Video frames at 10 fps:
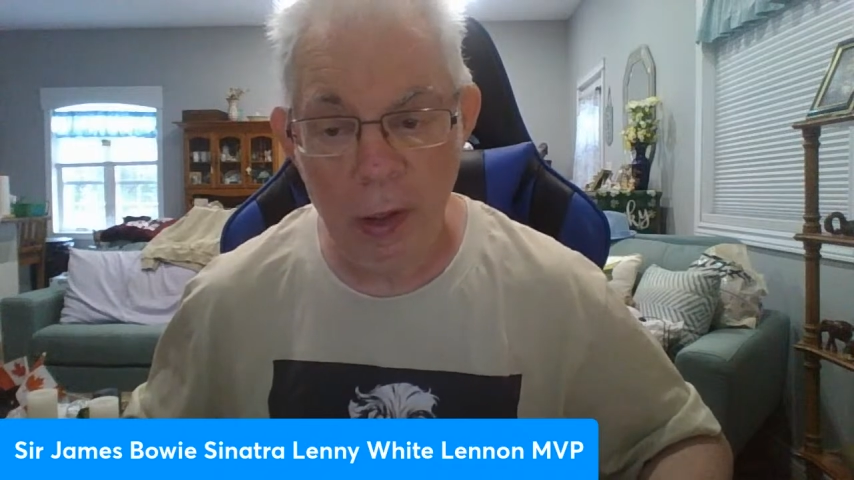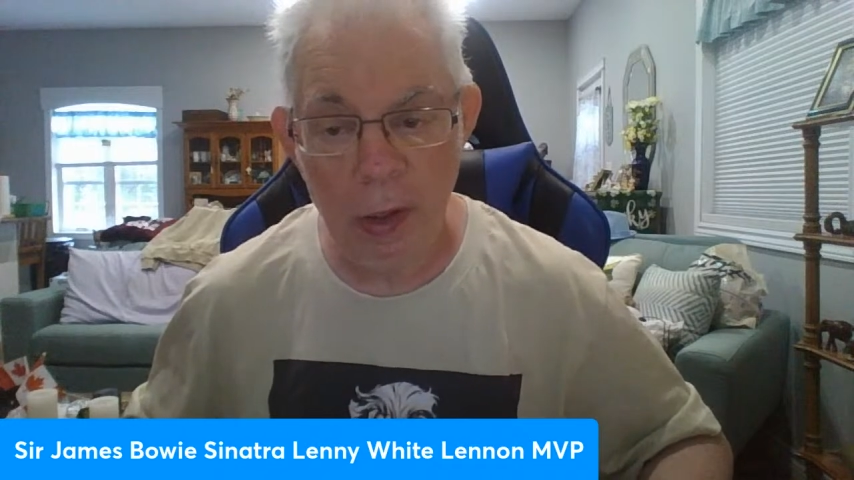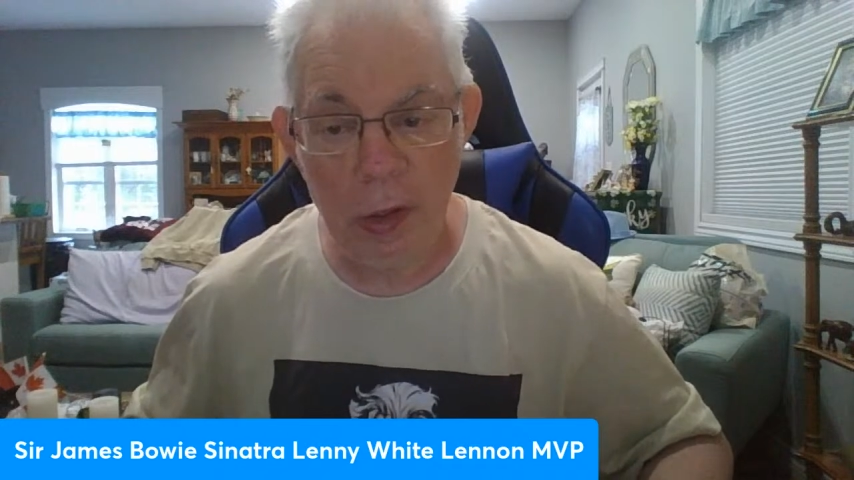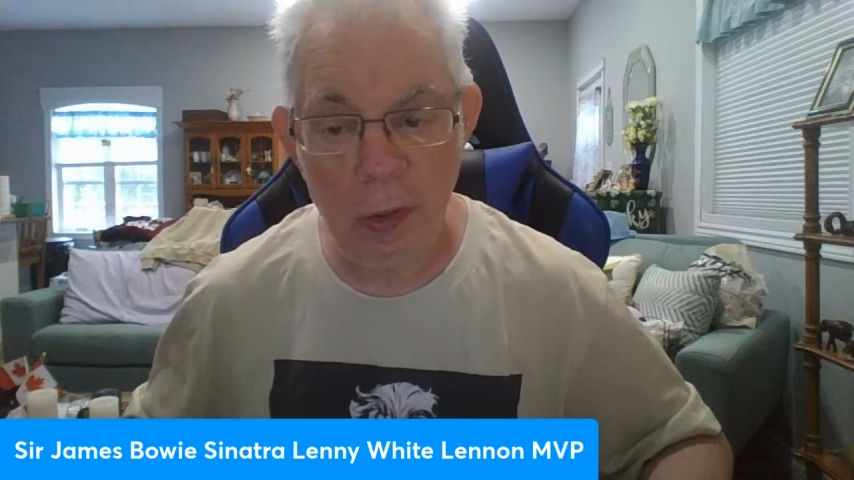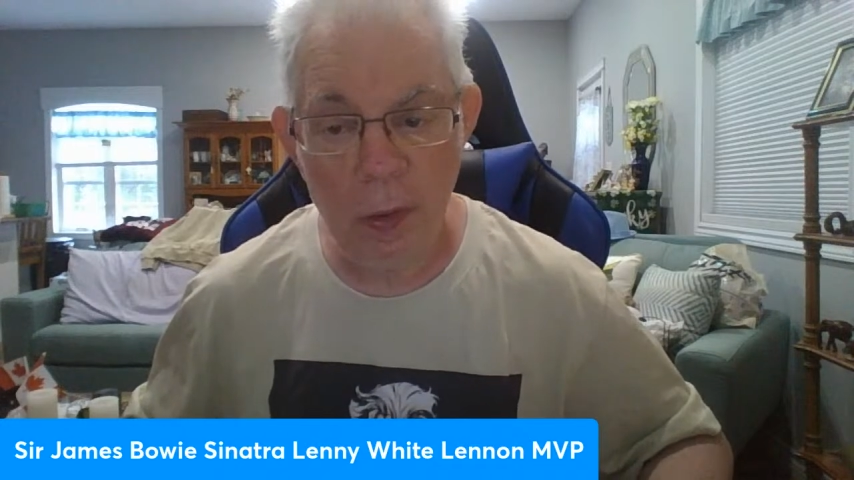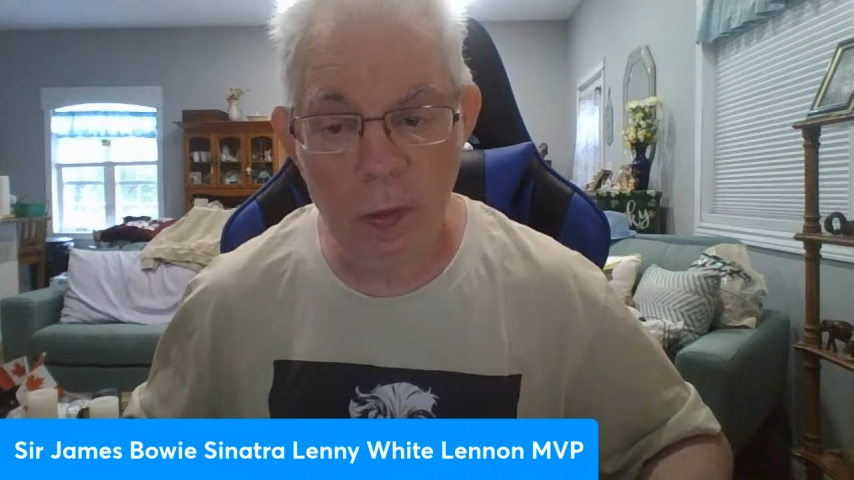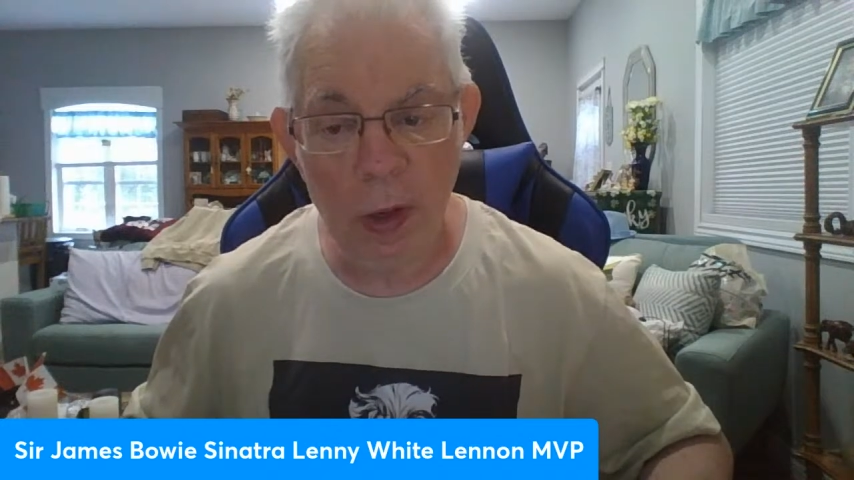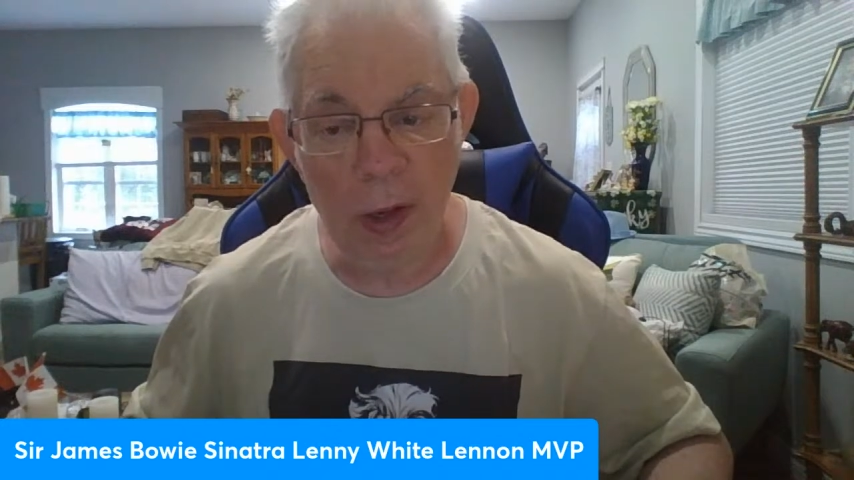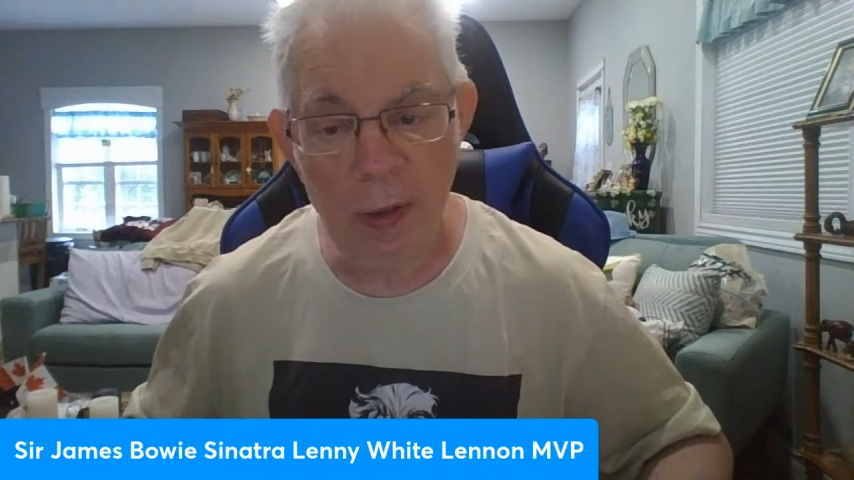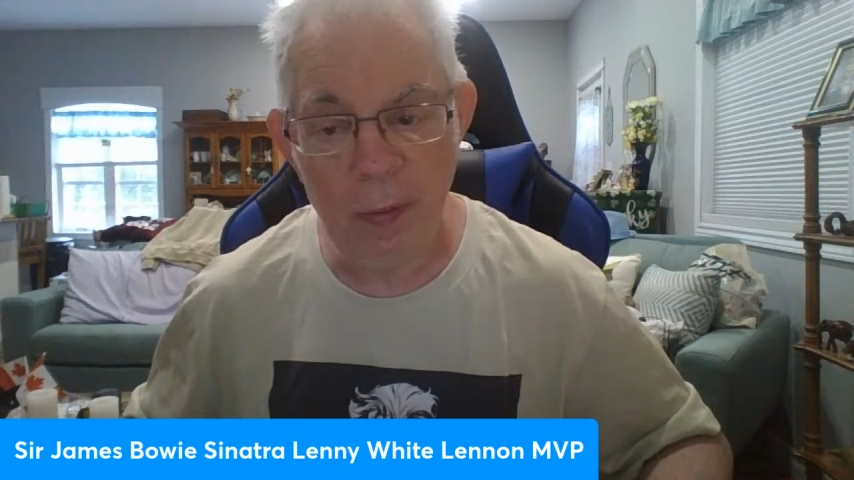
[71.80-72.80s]

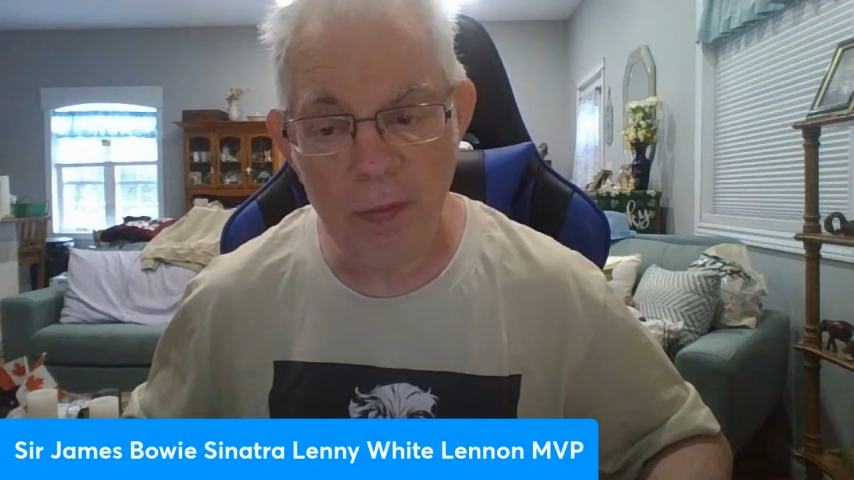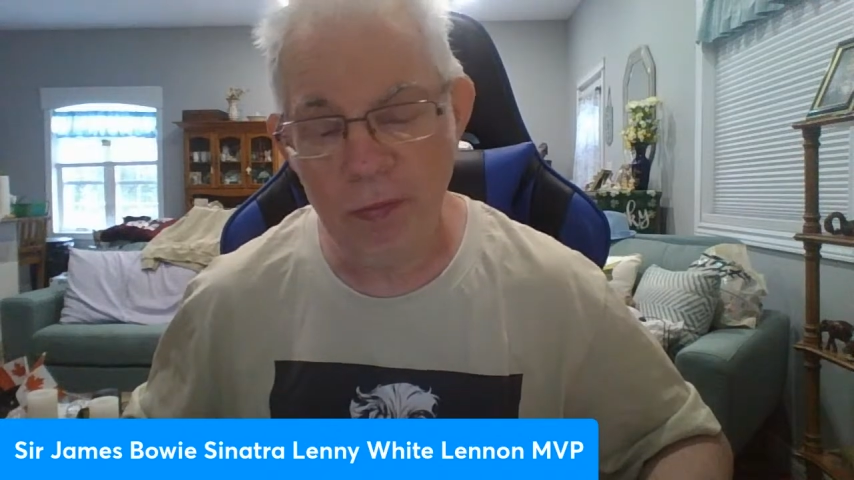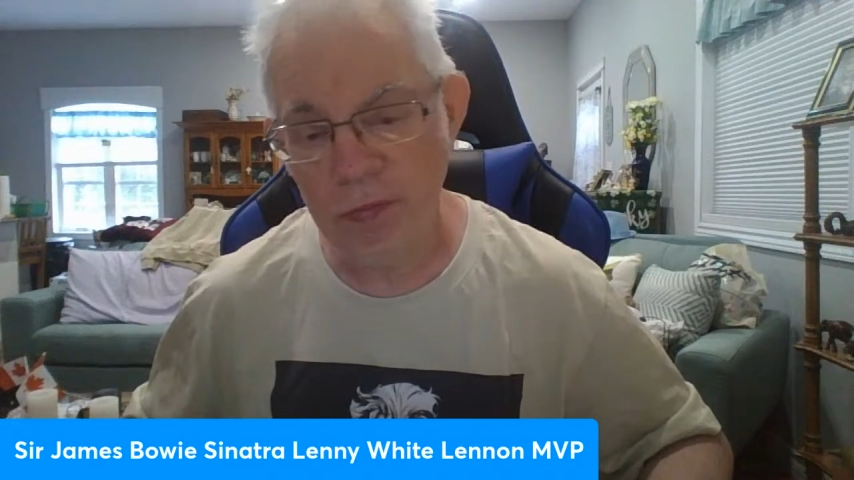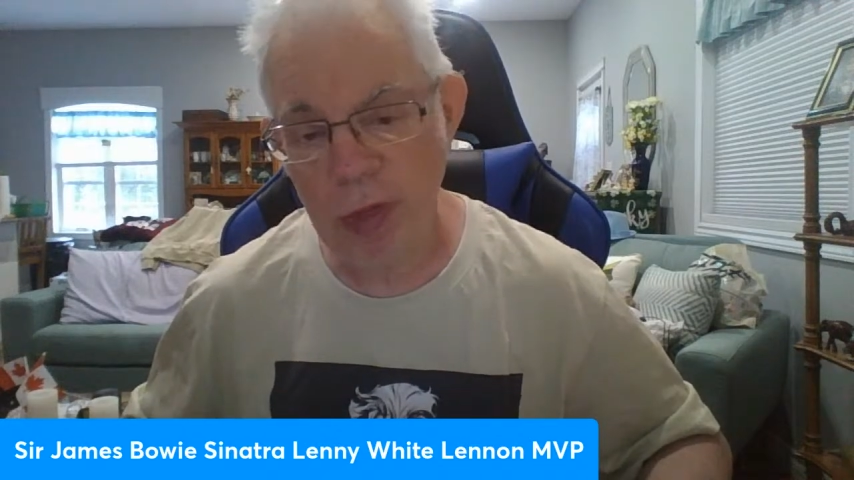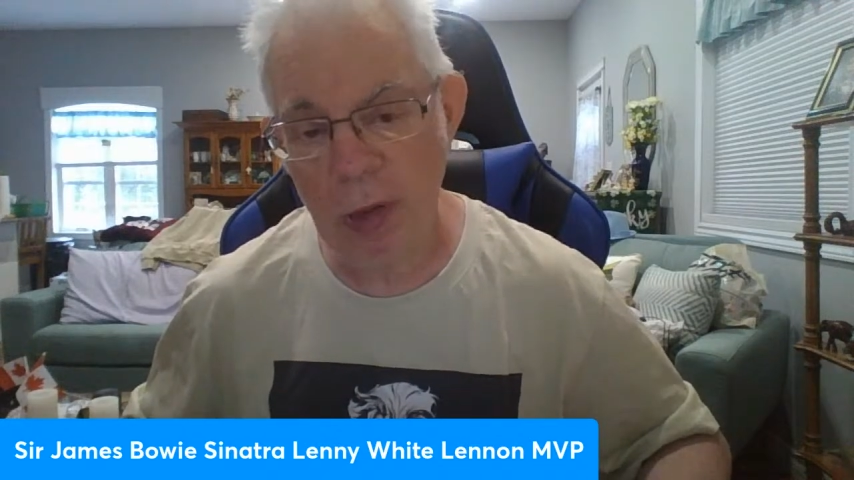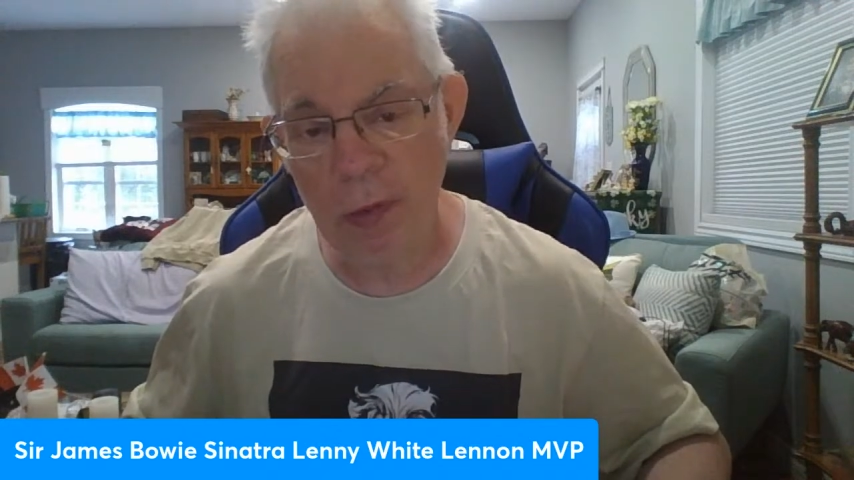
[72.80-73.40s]
So, yeah,